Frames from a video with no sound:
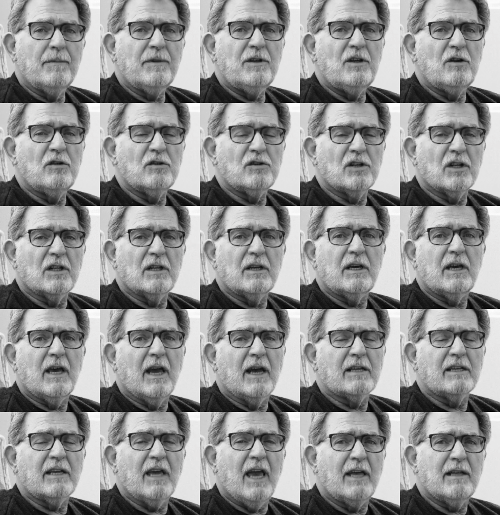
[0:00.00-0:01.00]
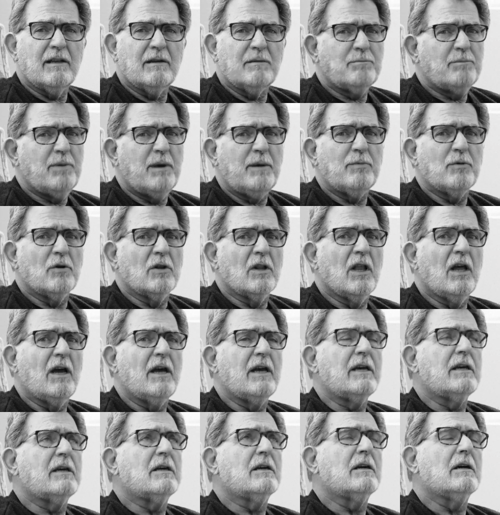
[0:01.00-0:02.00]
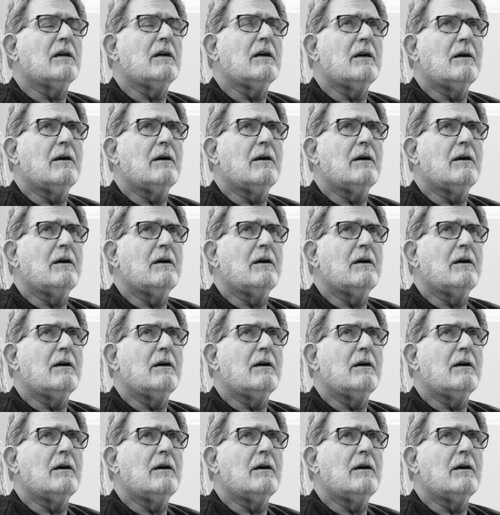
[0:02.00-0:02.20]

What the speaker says: Usually, and people like